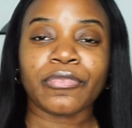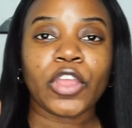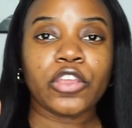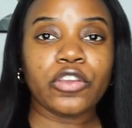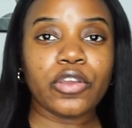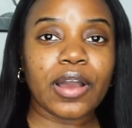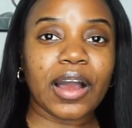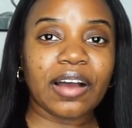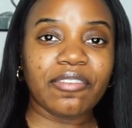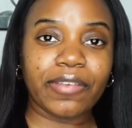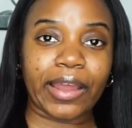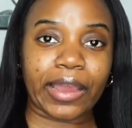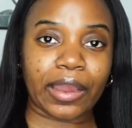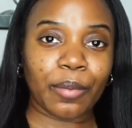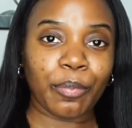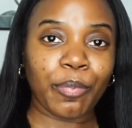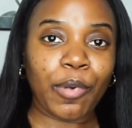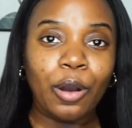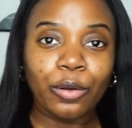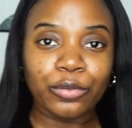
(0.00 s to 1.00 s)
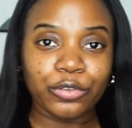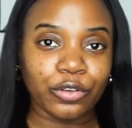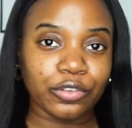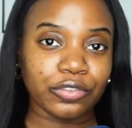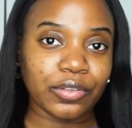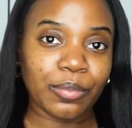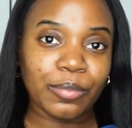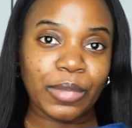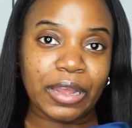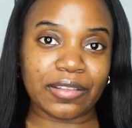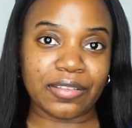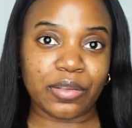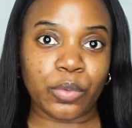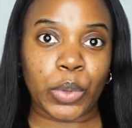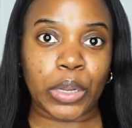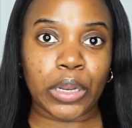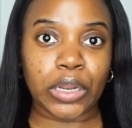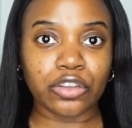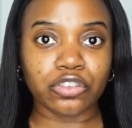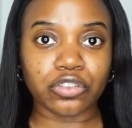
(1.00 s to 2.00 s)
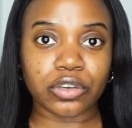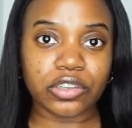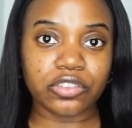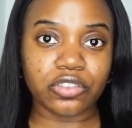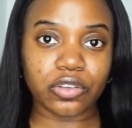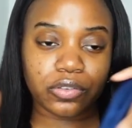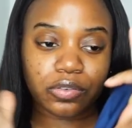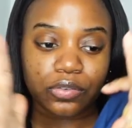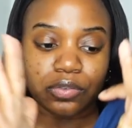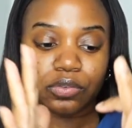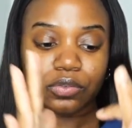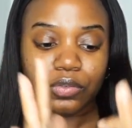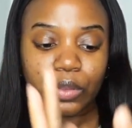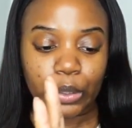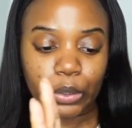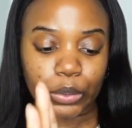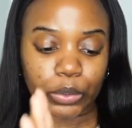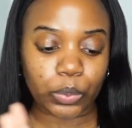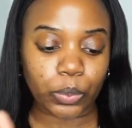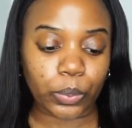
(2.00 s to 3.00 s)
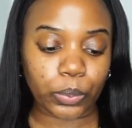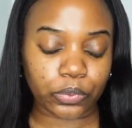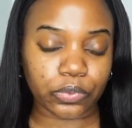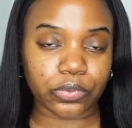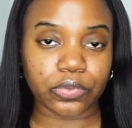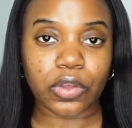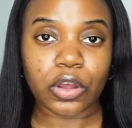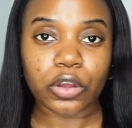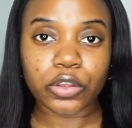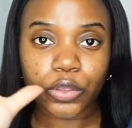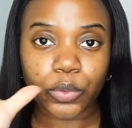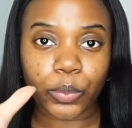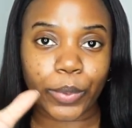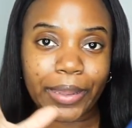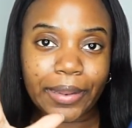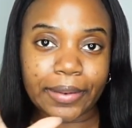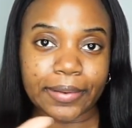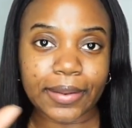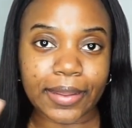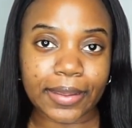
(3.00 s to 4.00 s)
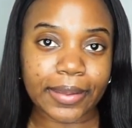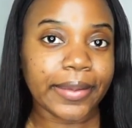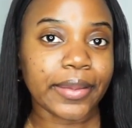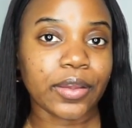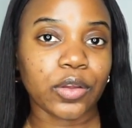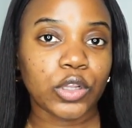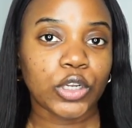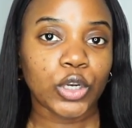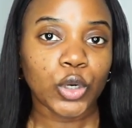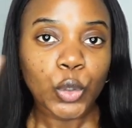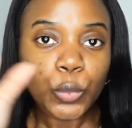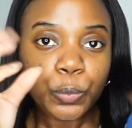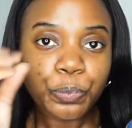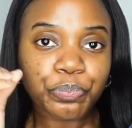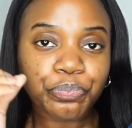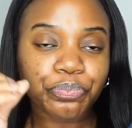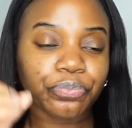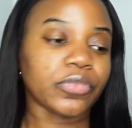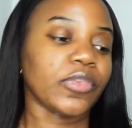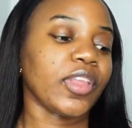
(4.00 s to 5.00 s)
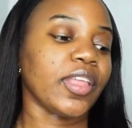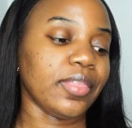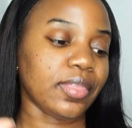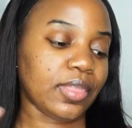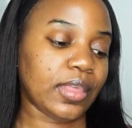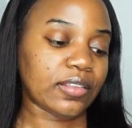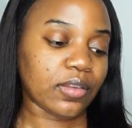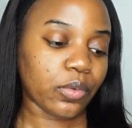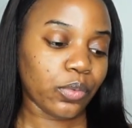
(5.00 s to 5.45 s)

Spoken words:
you have like a pouch or something, because it will literally just sink you, suck you in, like that's